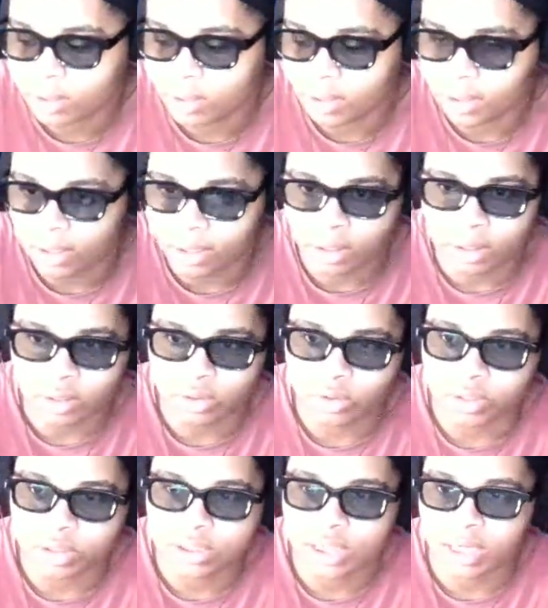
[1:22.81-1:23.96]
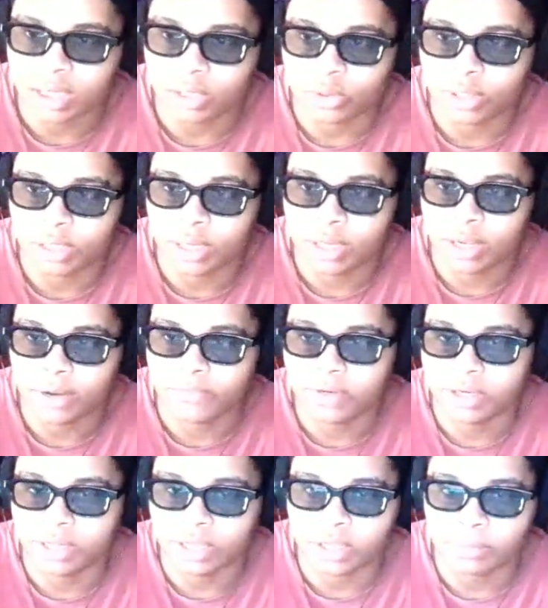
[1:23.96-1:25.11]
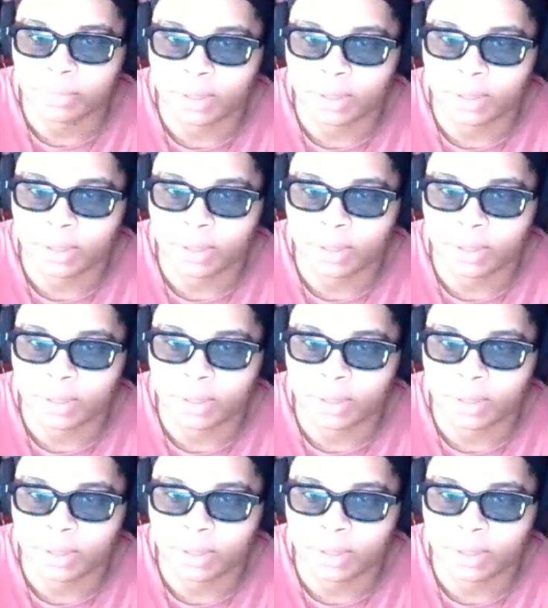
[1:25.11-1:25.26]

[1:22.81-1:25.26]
looking through his channel and uh, everything.